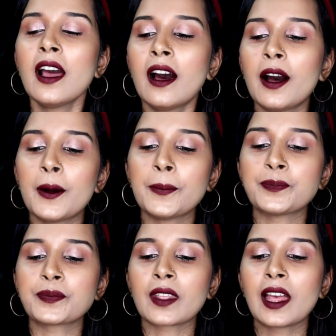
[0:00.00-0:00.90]

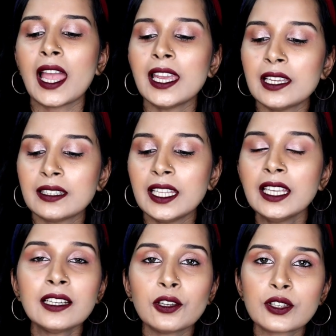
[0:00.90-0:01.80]
I think
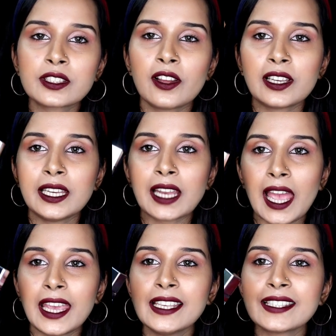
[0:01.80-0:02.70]
it looks really
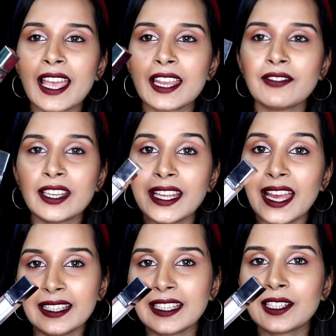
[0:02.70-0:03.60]
nice and very
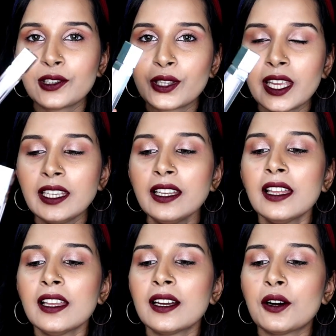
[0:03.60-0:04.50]
elegant looking,
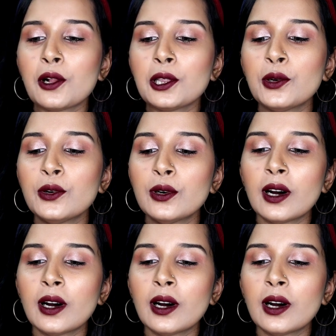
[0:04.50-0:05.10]
although